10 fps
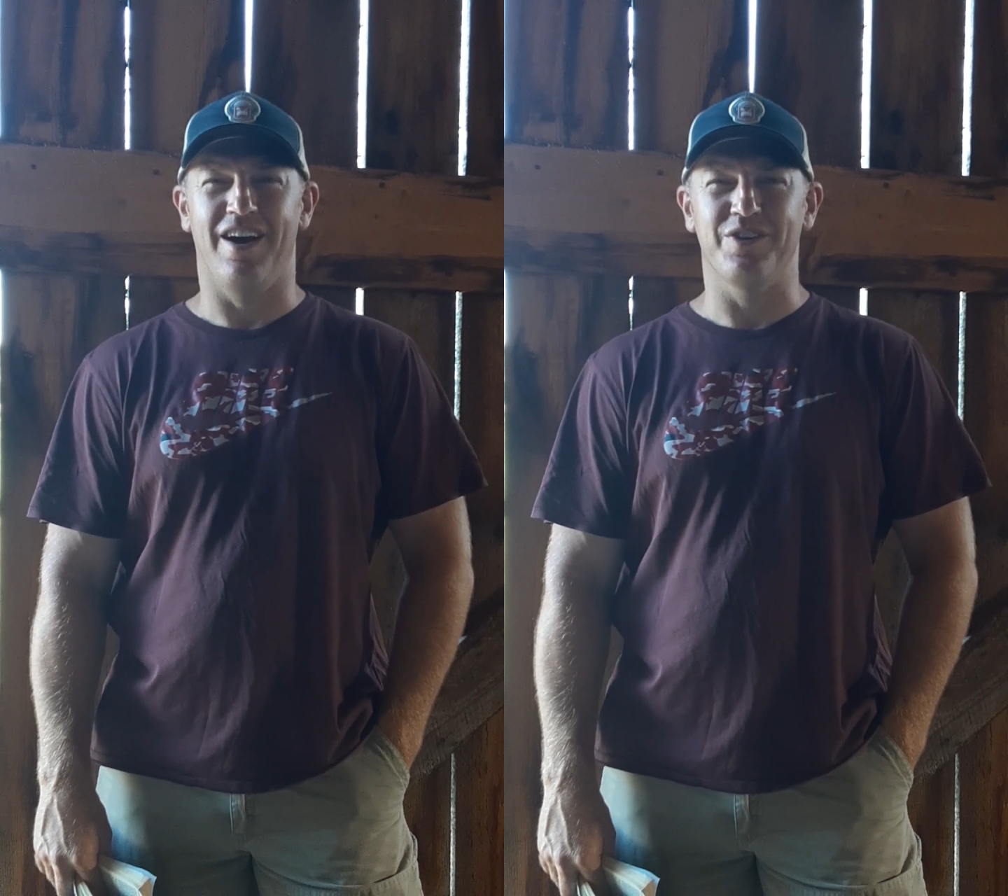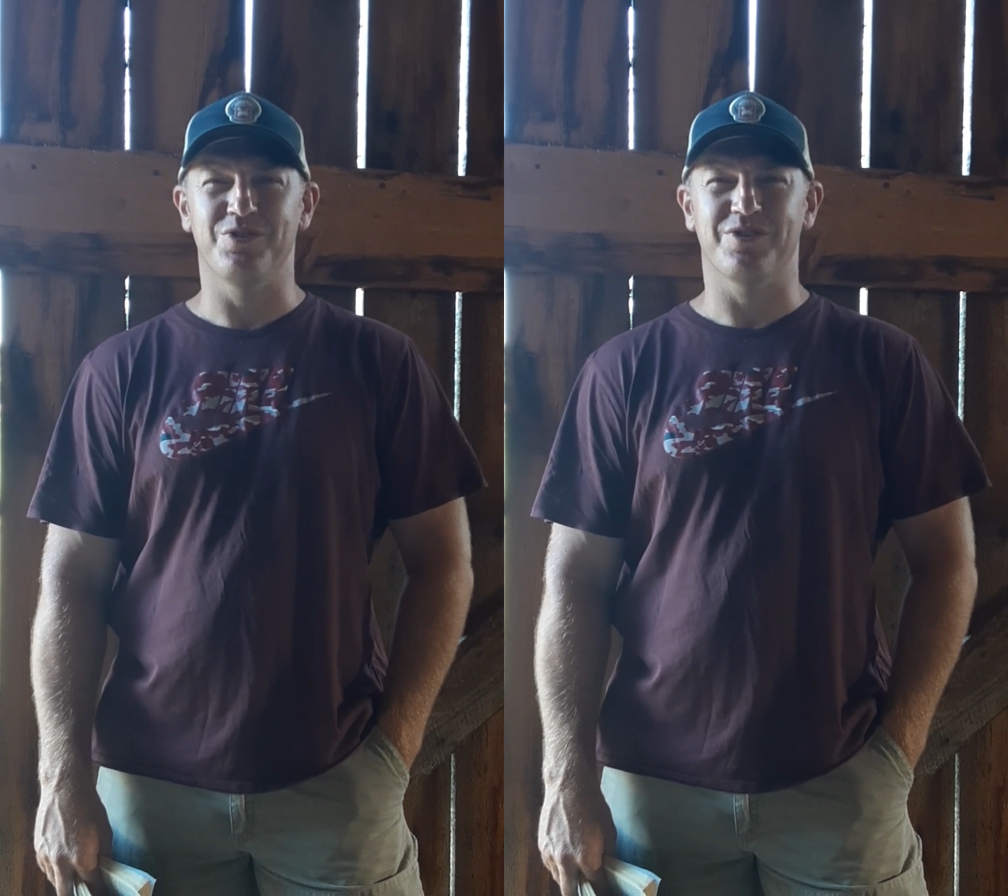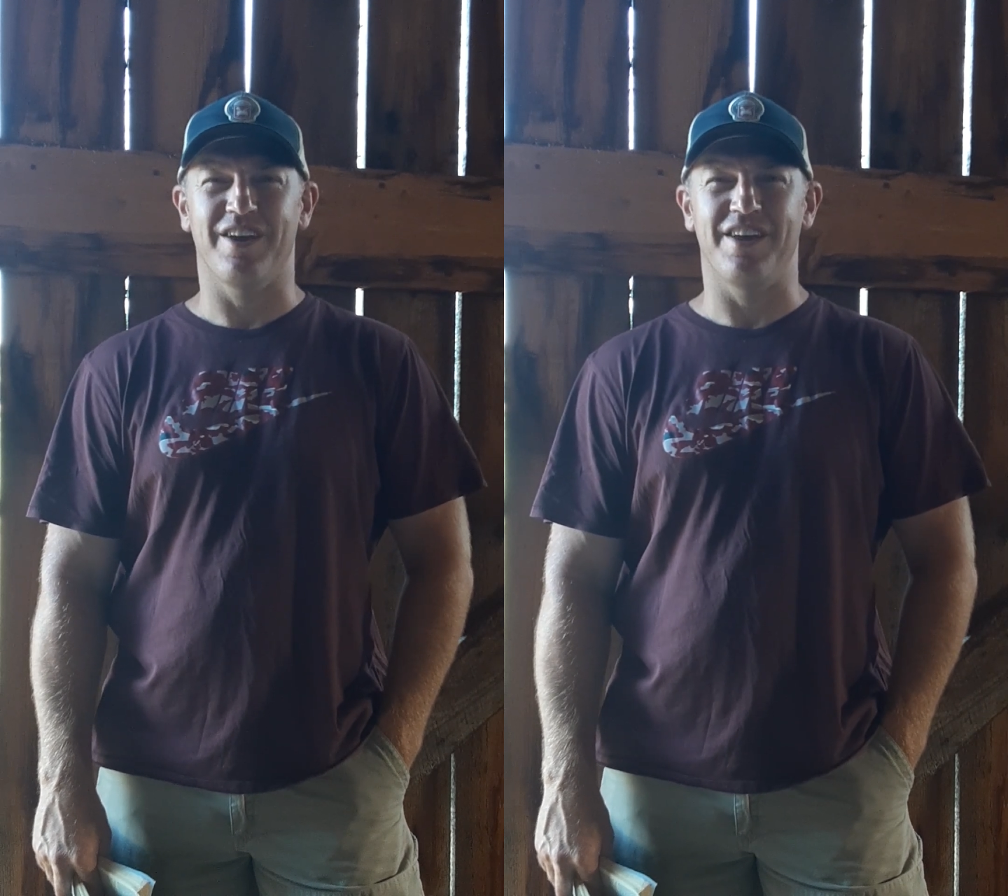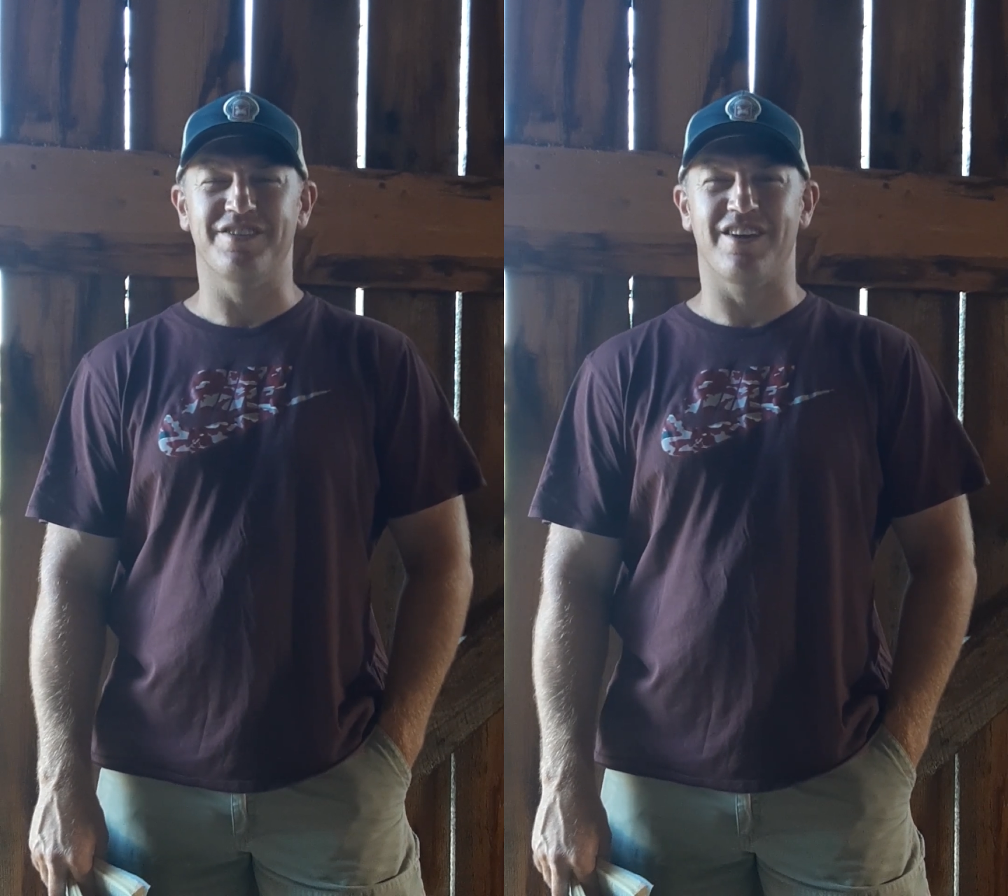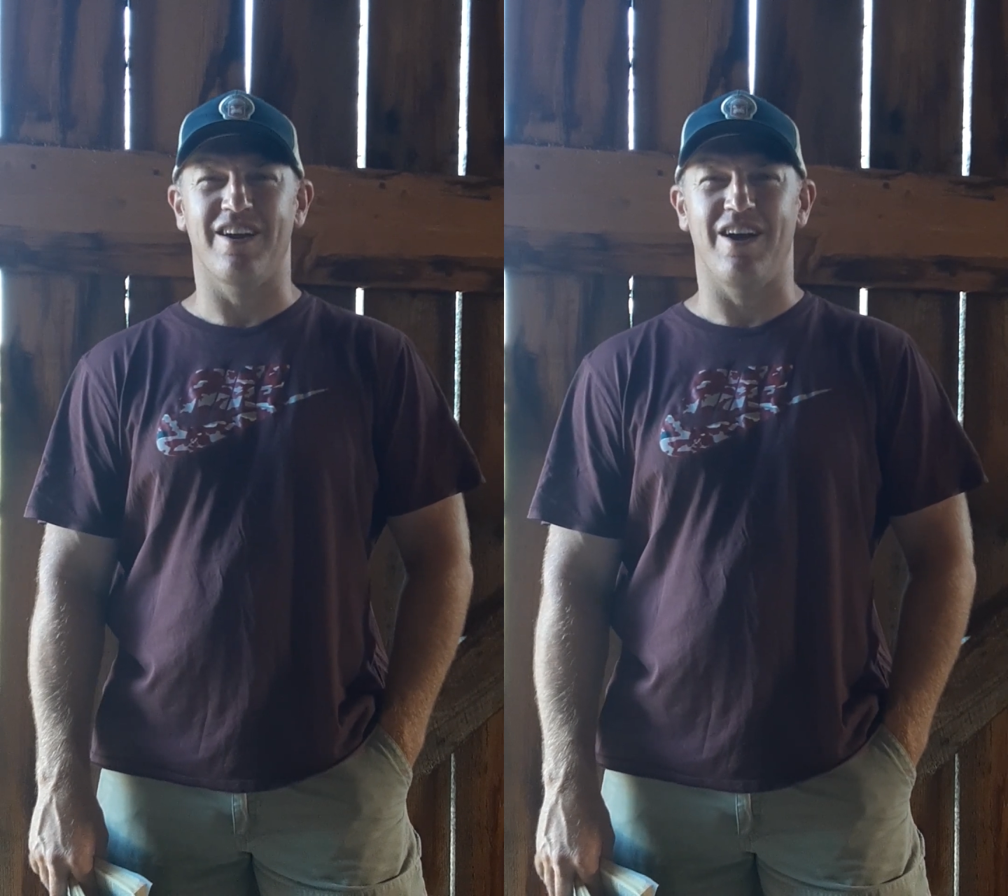Usually I
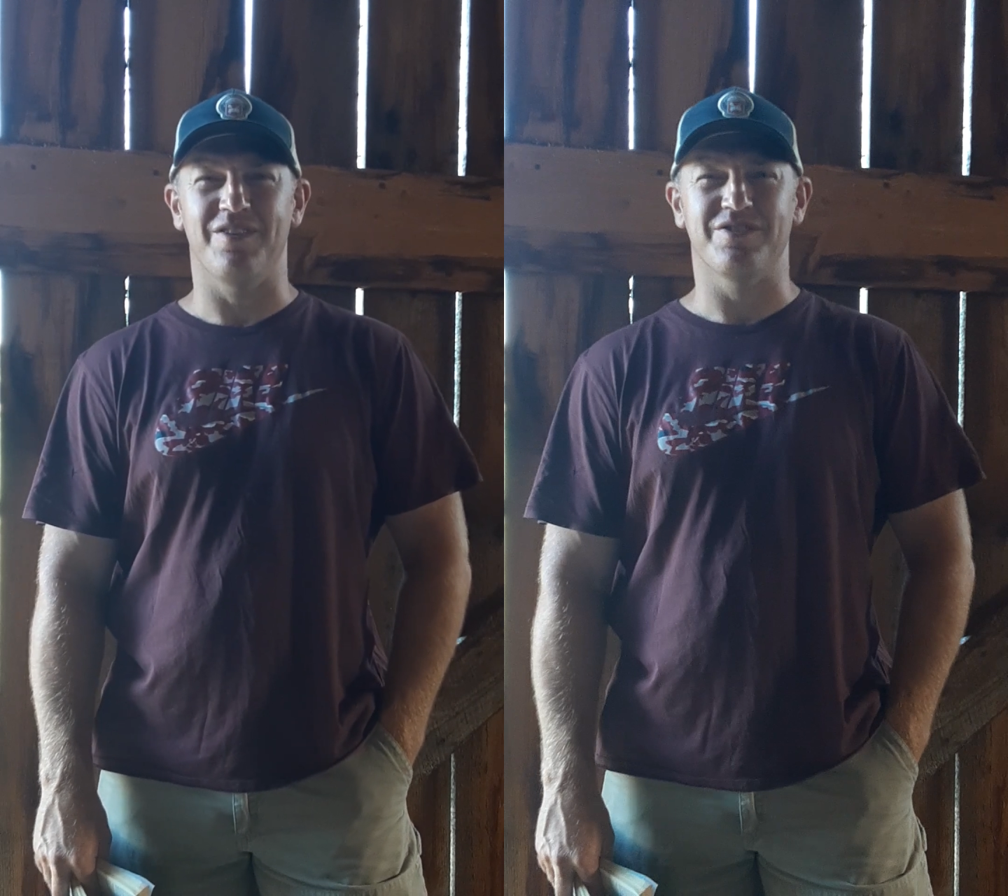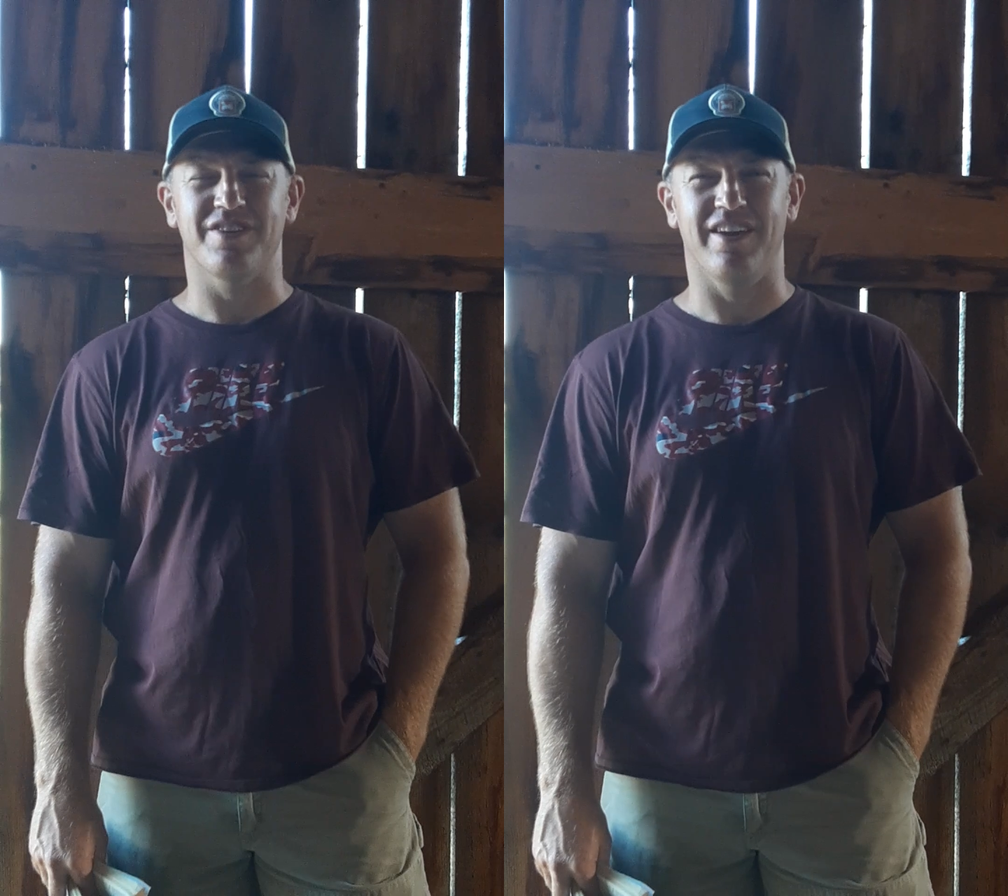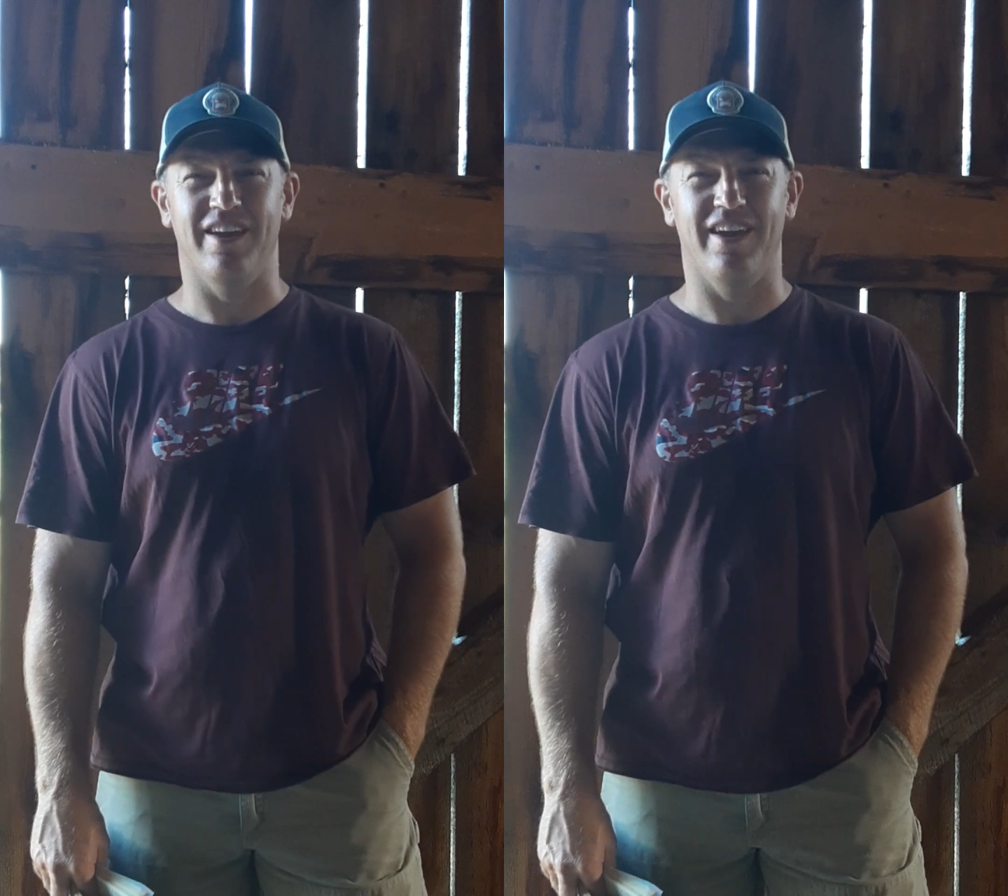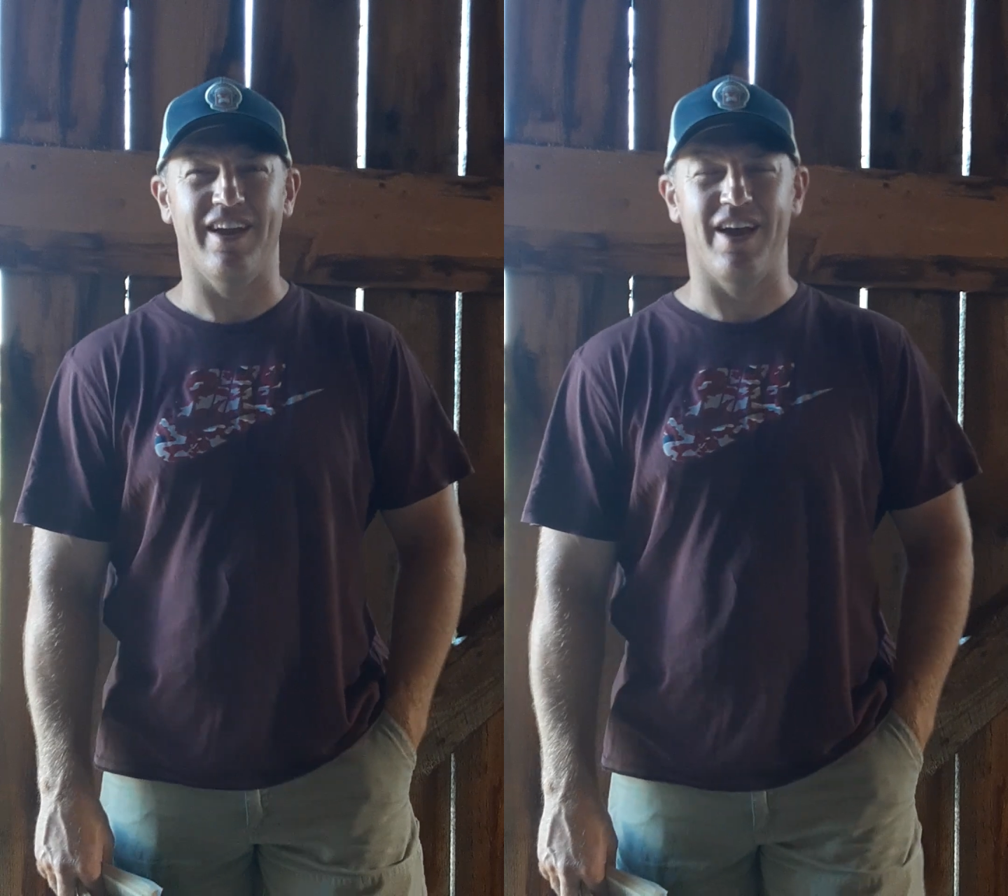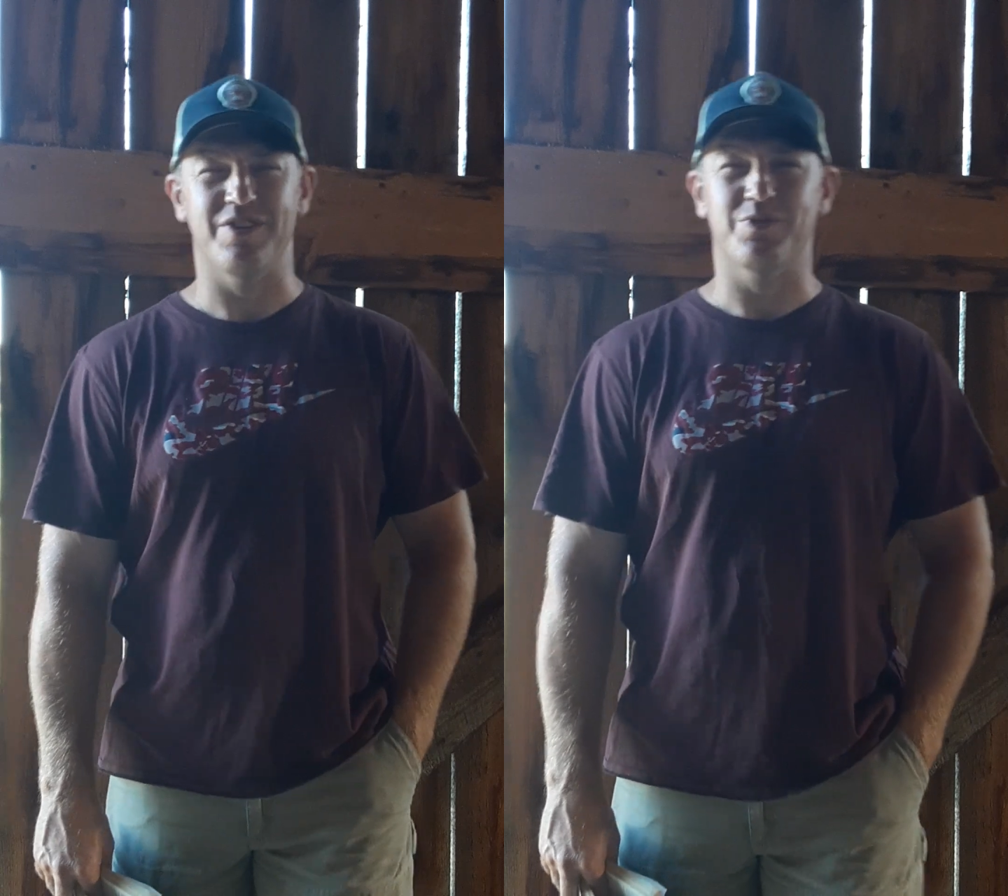start out and say, hey guys,